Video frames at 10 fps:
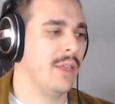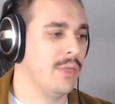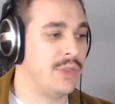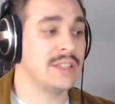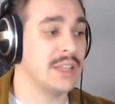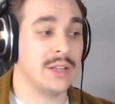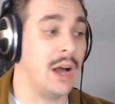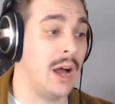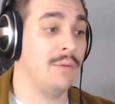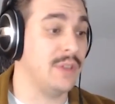this is
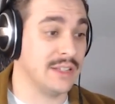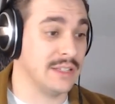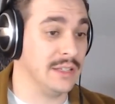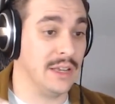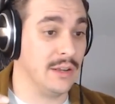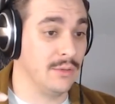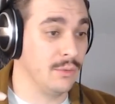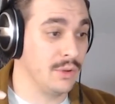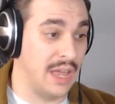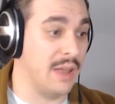obviously
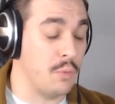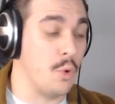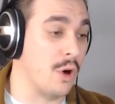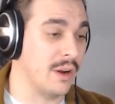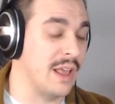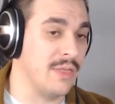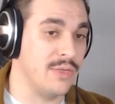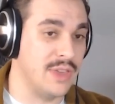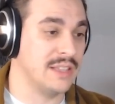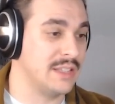game worn and
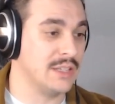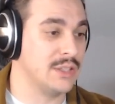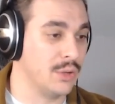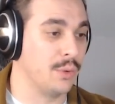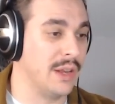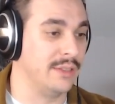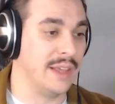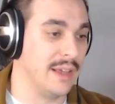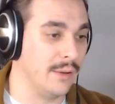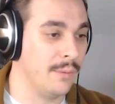this is the real
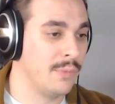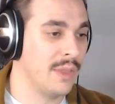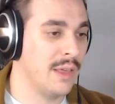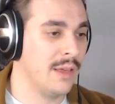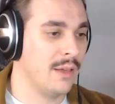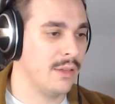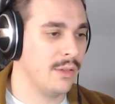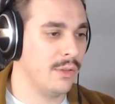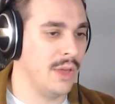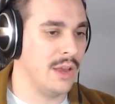deal,
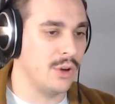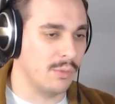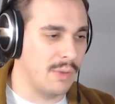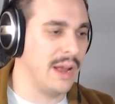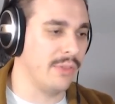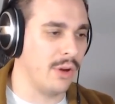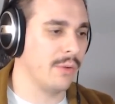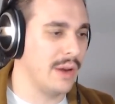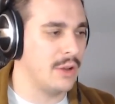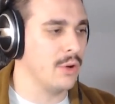then your mind's
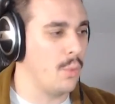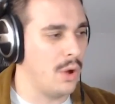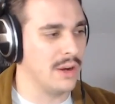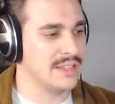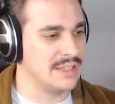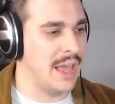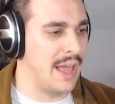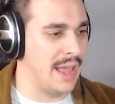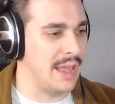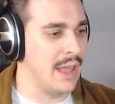already going to want to
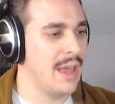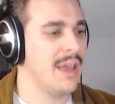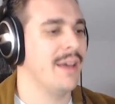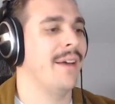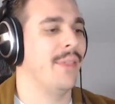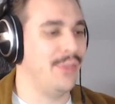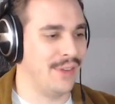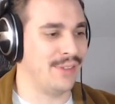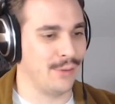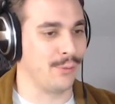say,
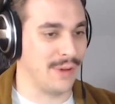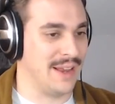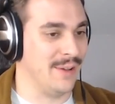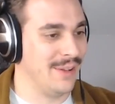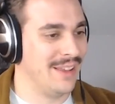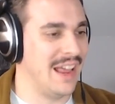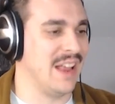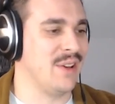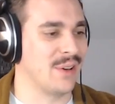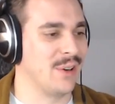this is real.
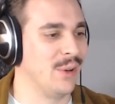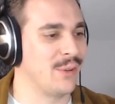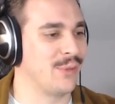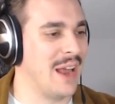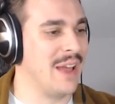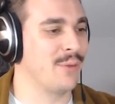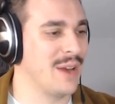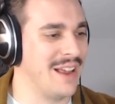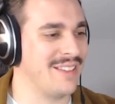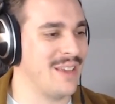And you're going to look for every
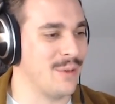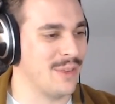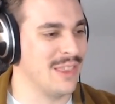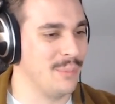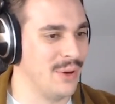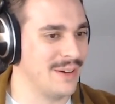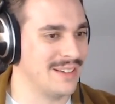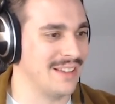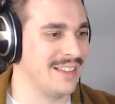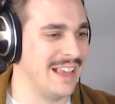excuse in the book
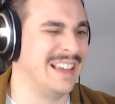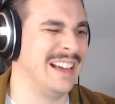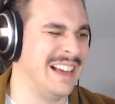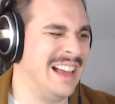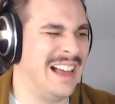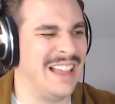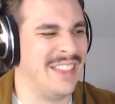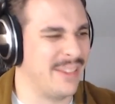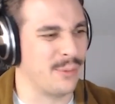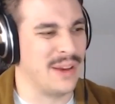to say,
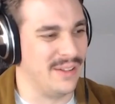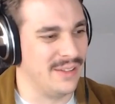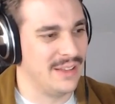that's real.